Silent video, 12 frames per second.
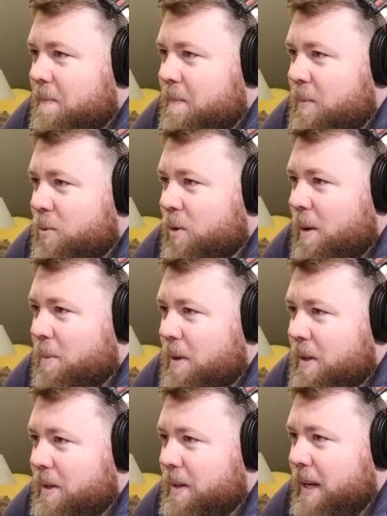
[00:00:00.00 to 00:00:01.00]
drop one
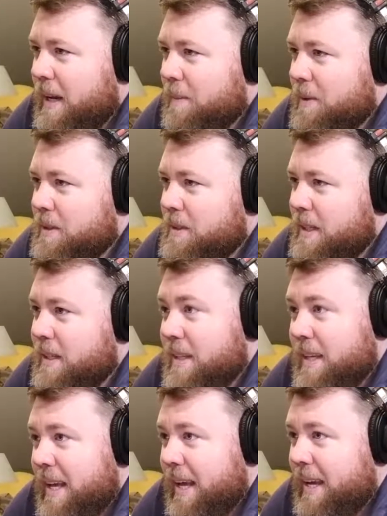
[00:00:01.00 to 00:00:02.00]
of their cameras into
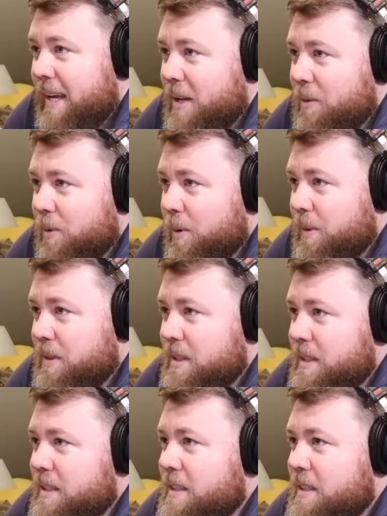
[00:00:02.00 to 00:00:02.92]
the cake and it ruins it.